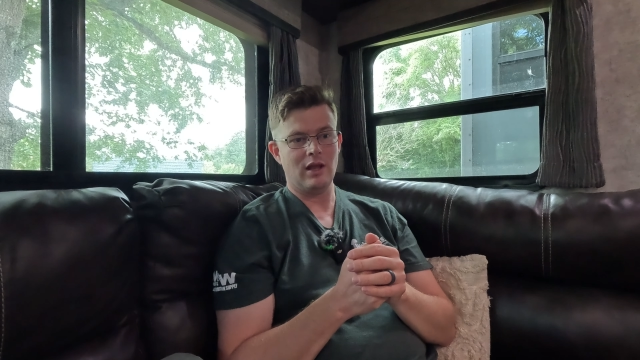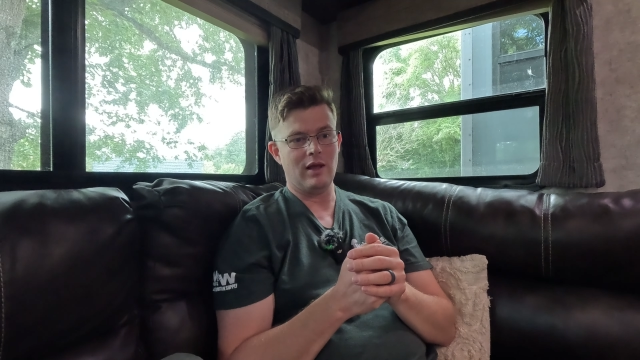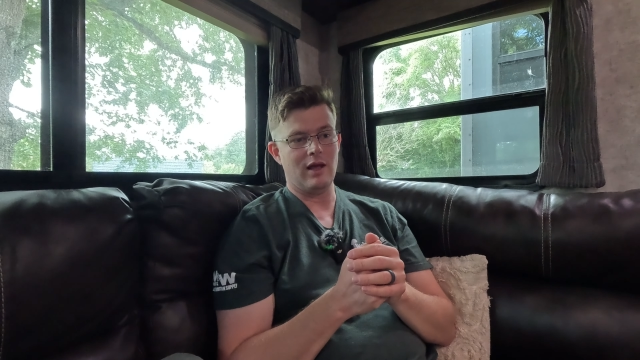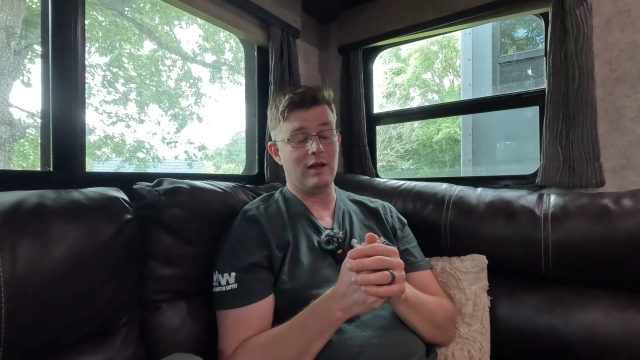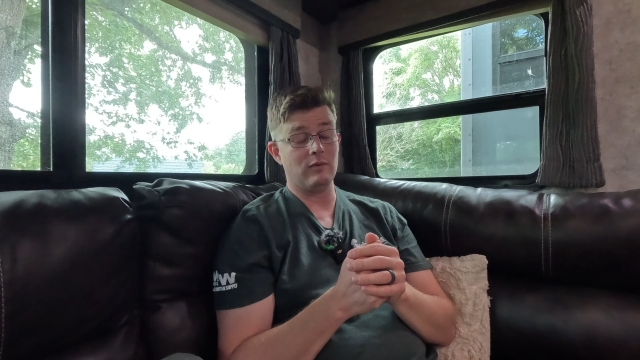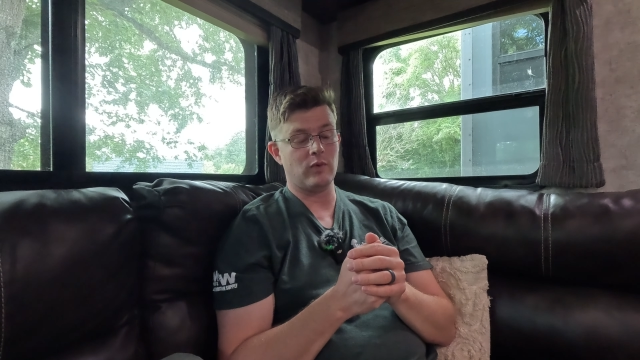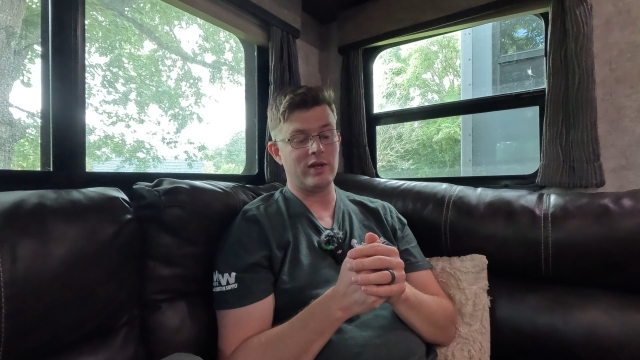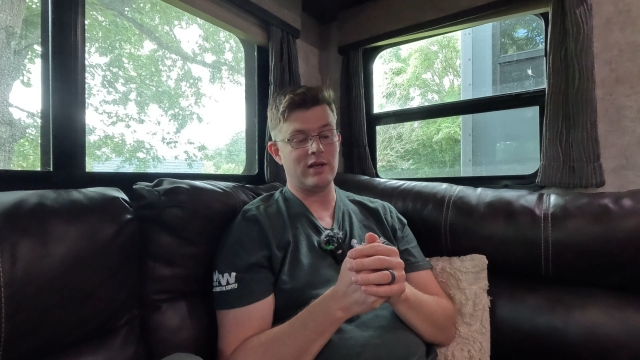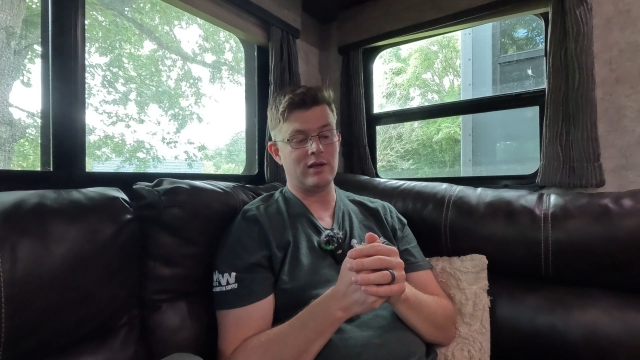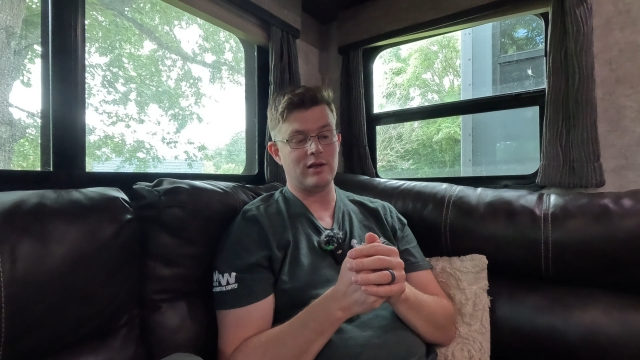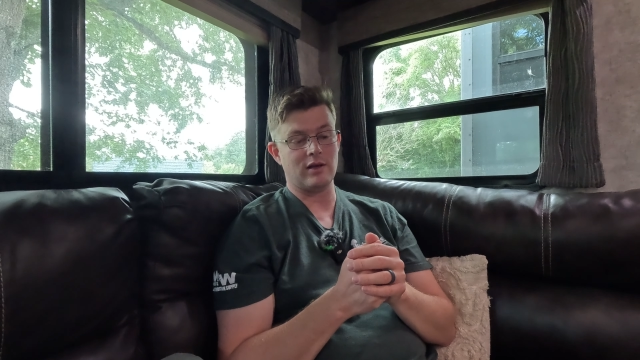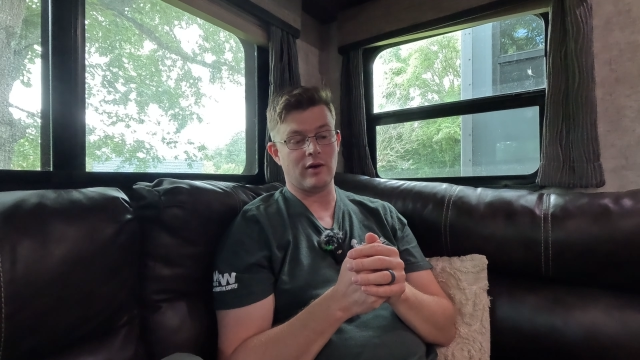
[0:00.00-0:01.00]
And
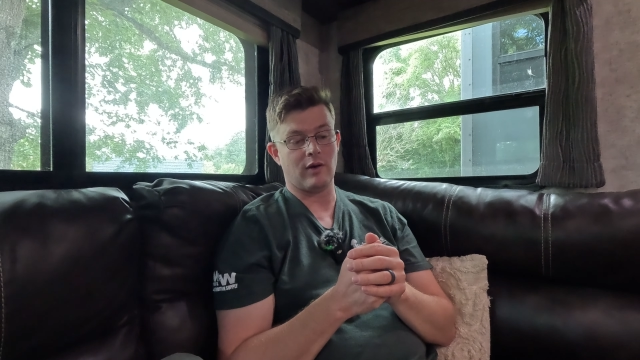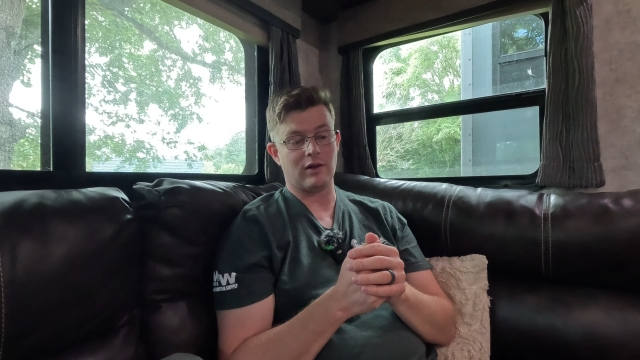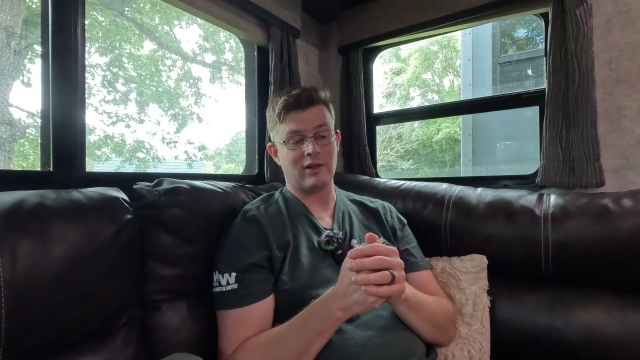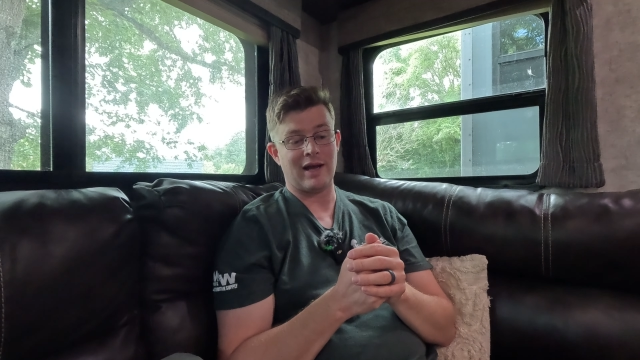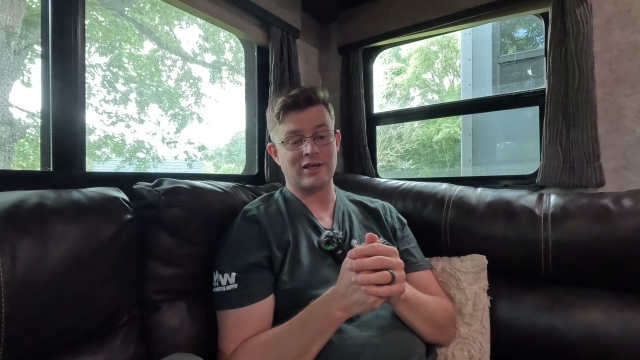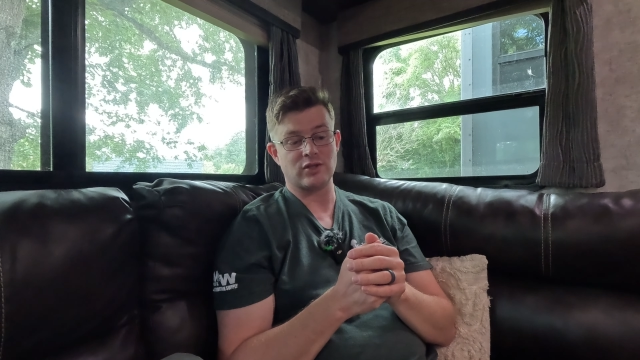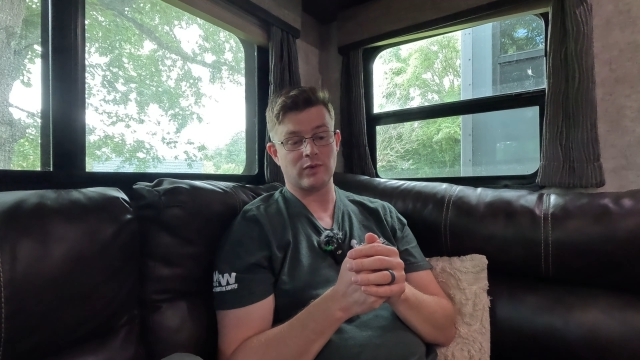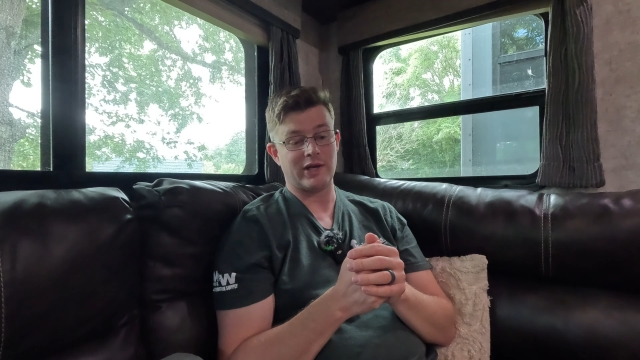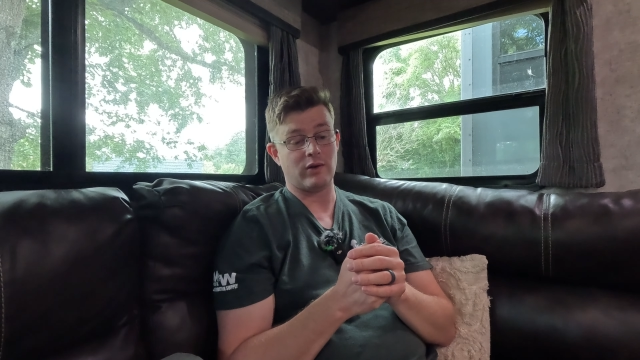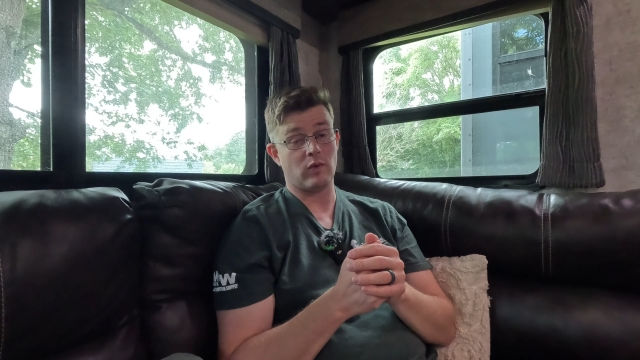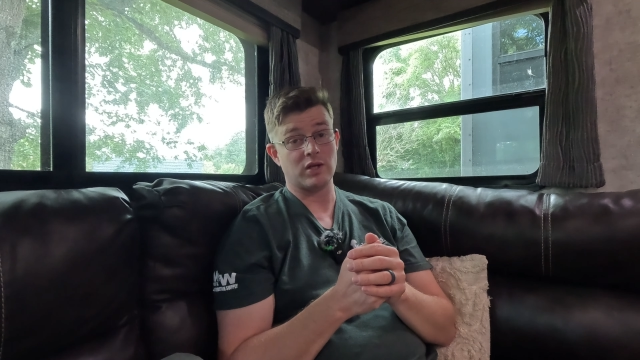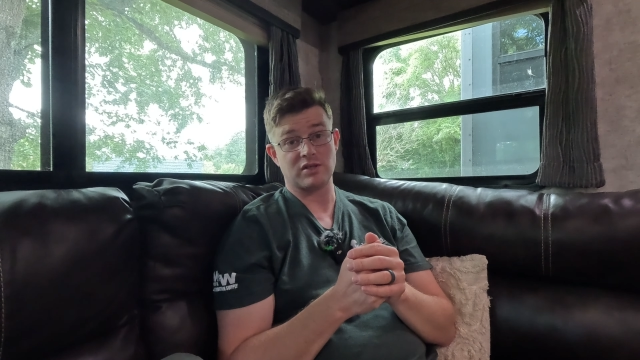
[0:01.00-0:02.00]
we, our last
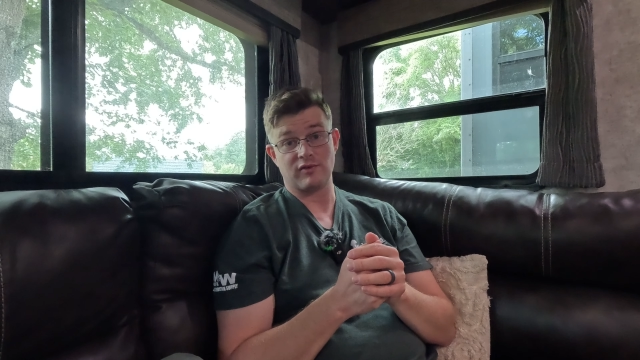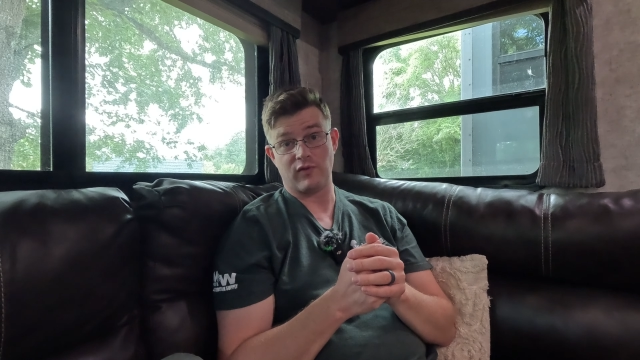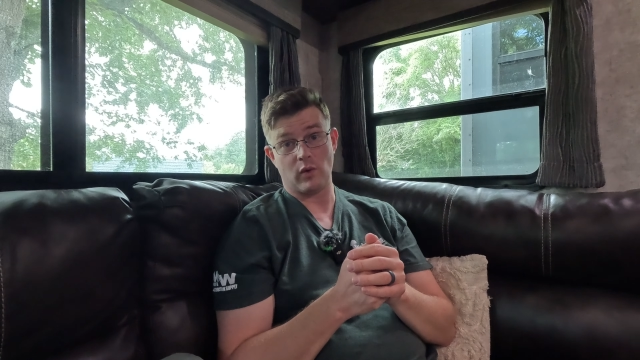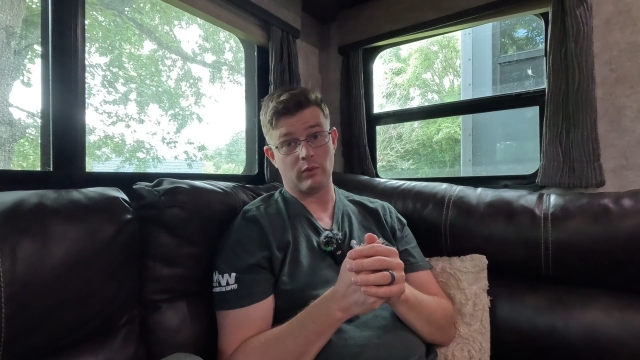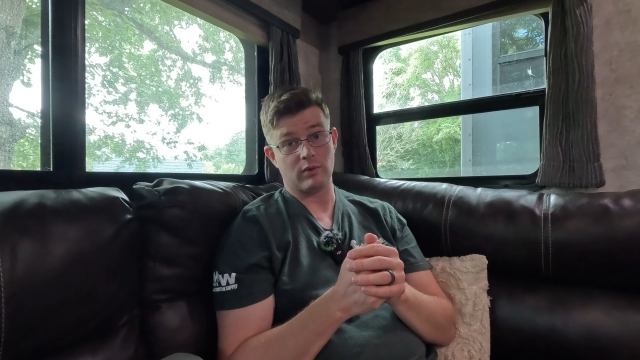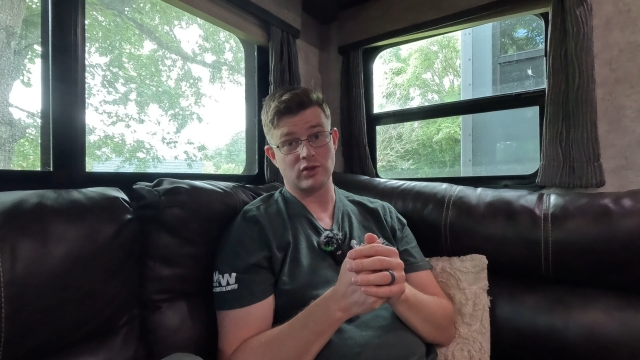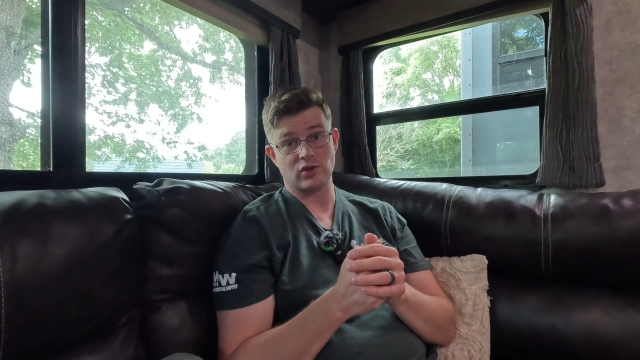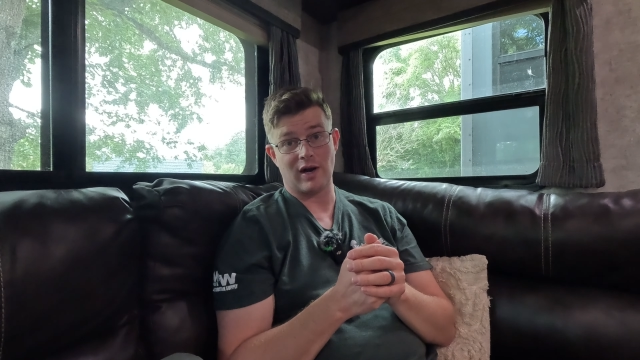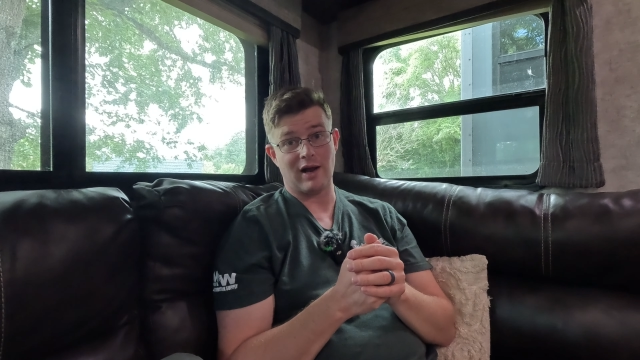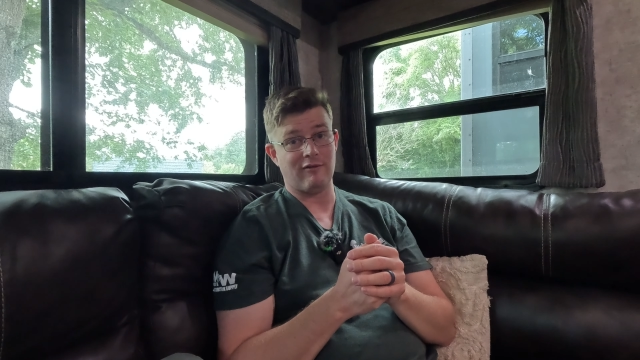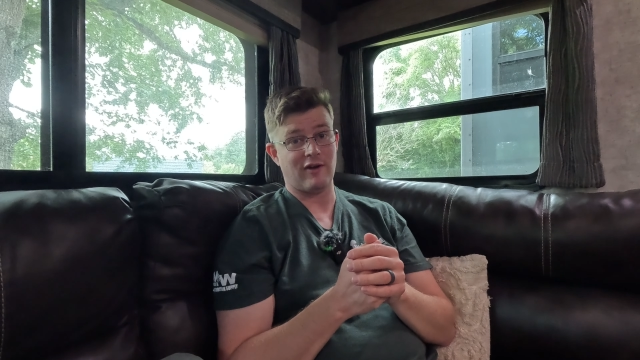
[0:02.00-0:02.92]
rig was a 4-wheel drive,